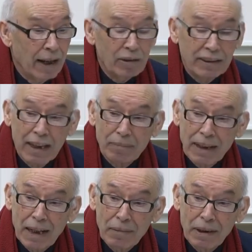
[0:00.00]
At the same
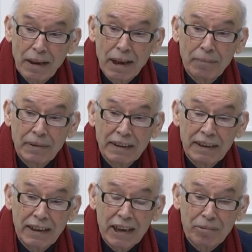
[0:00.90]
time,
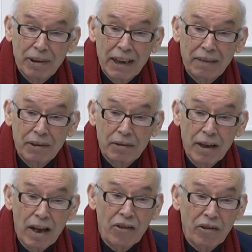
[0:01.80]
this year we have
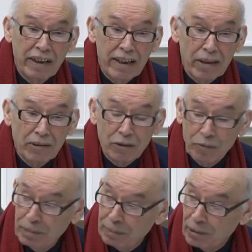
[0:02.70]
30,000
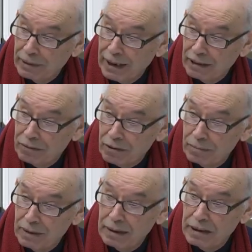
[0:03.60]
of people died
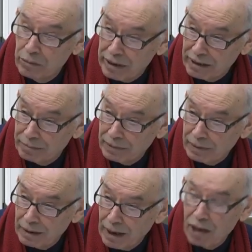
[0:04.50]
from terrorism,
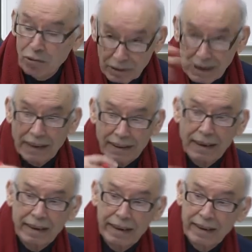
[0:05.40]
although it has
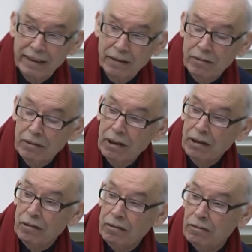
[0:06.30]
increased
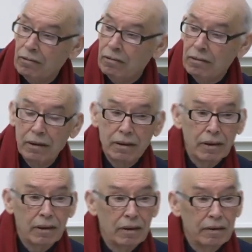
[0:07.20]

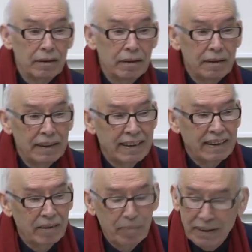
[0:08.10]

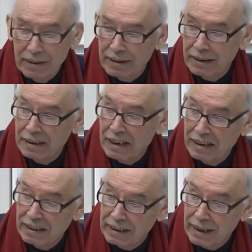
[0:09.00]
60%
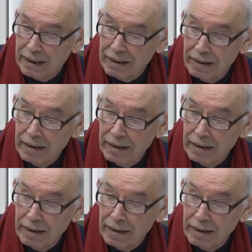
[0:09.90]
this year.